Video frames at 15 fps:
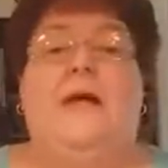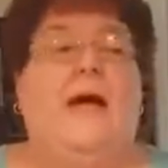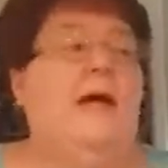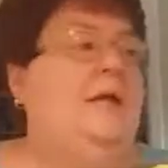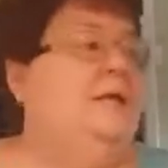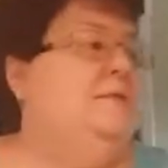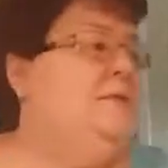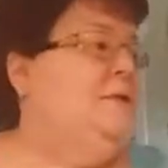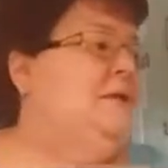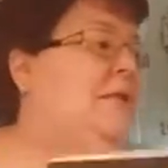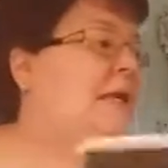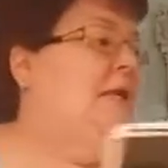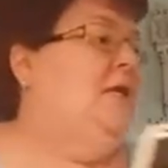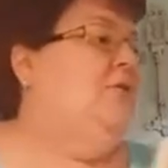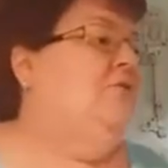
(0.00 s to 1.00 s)
items that
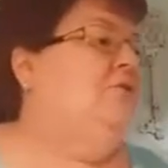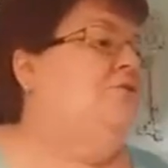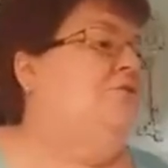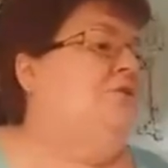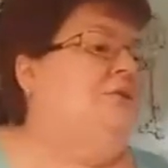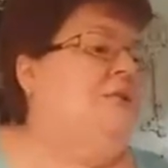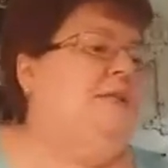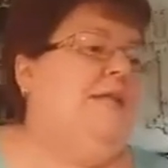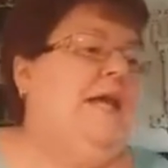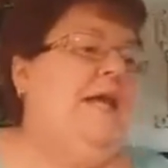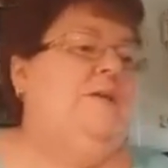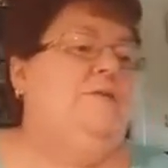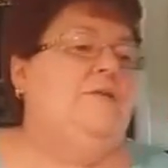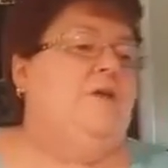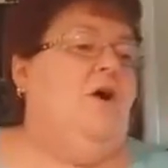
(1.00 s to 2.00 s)
I used for
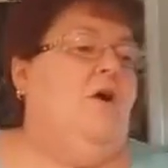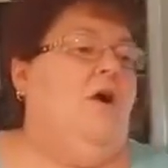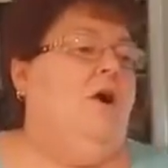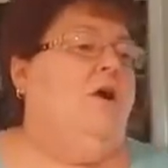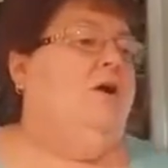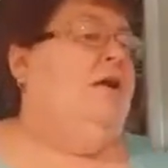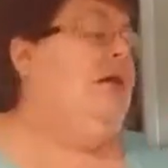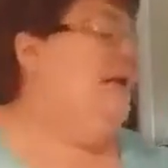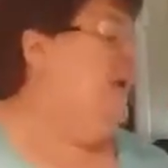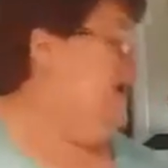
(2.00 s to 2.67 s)
today's card,